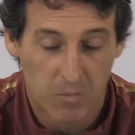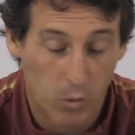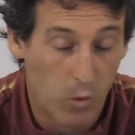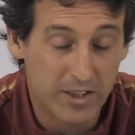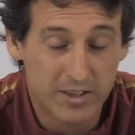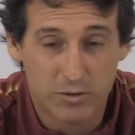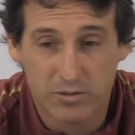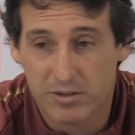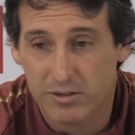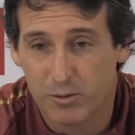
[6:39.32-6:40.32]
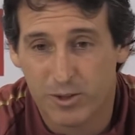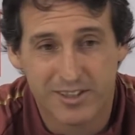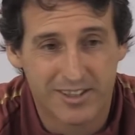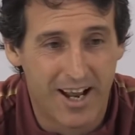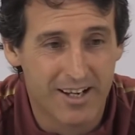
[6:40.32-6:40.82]
We wanted to
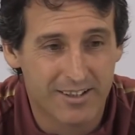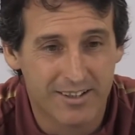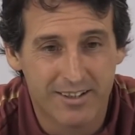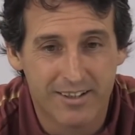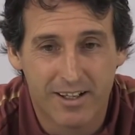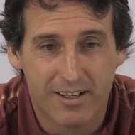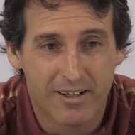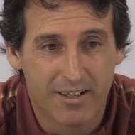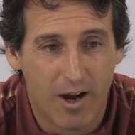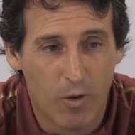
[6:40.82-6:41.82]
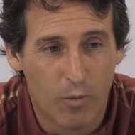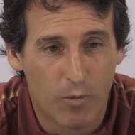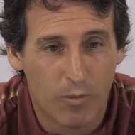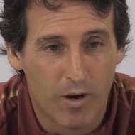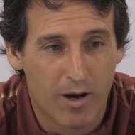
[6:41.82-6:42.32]
start
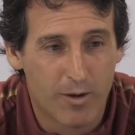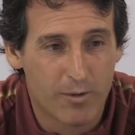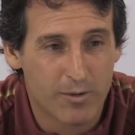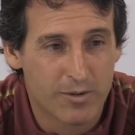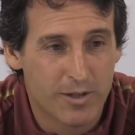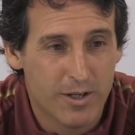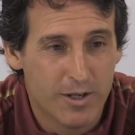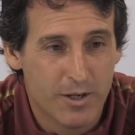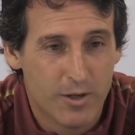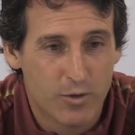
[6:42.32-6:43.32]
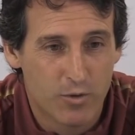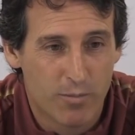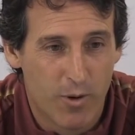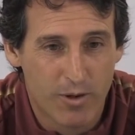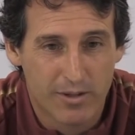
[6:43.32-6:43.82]
our
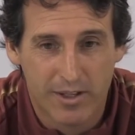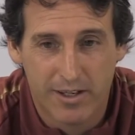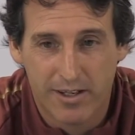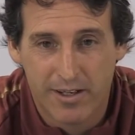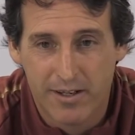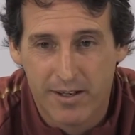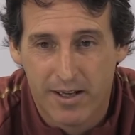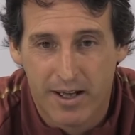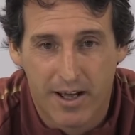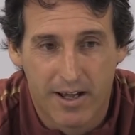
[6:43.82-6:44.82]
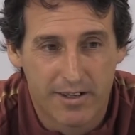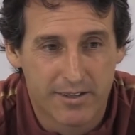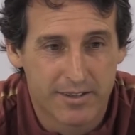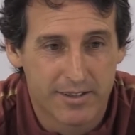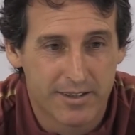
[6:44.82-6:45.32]
supporter
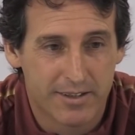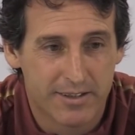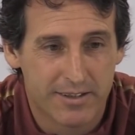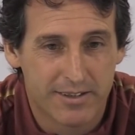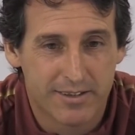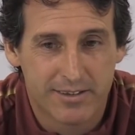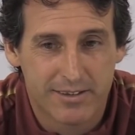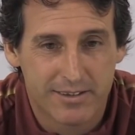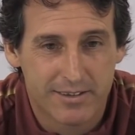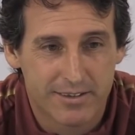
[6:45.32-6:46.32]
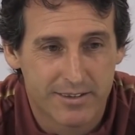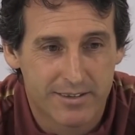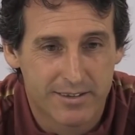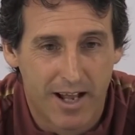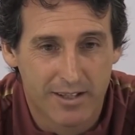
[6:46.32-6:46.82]
and
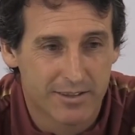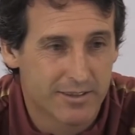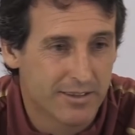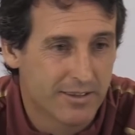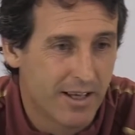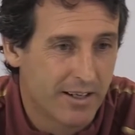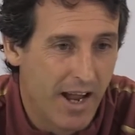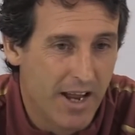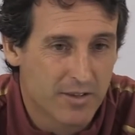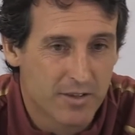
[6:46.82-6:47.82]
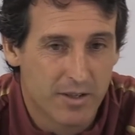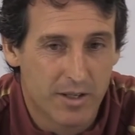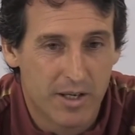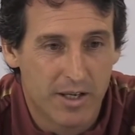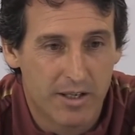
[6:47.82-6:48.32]
started against
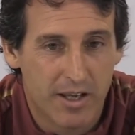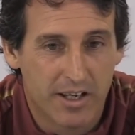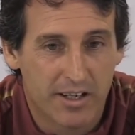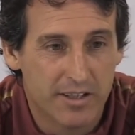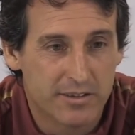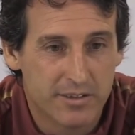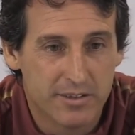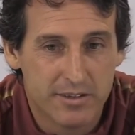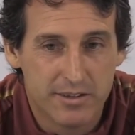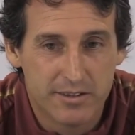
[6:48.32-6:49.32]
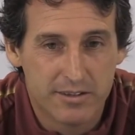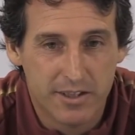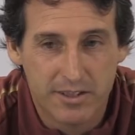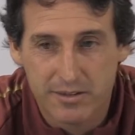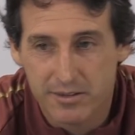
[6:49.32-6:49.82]
a great
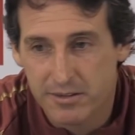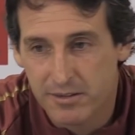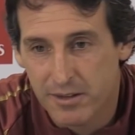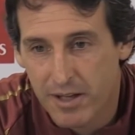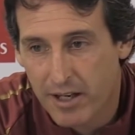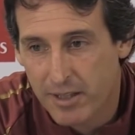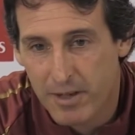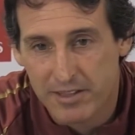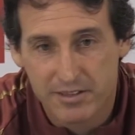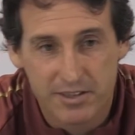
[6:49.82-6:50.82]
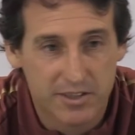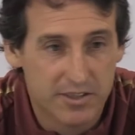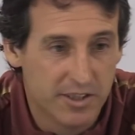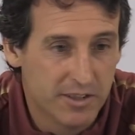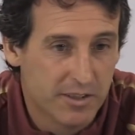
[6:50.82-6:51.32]
team like Manchester
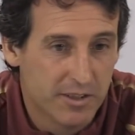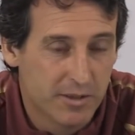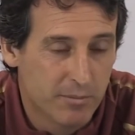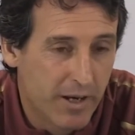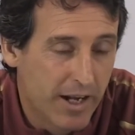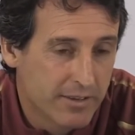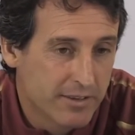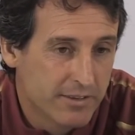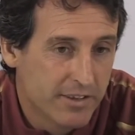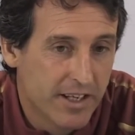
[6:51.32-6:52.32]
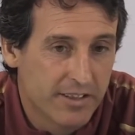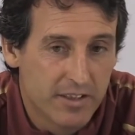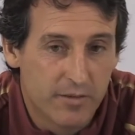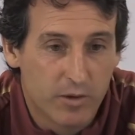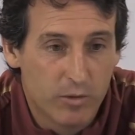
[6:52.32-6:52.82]
City, but then the
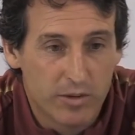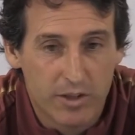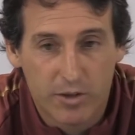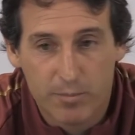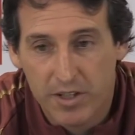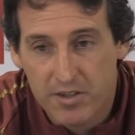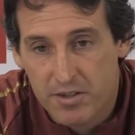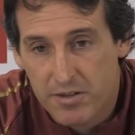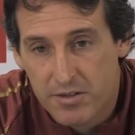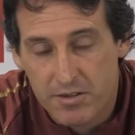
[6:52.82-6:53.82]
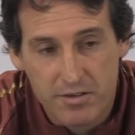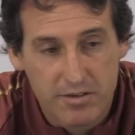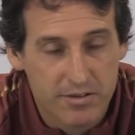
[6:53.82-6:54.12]
difficulty on the pitch is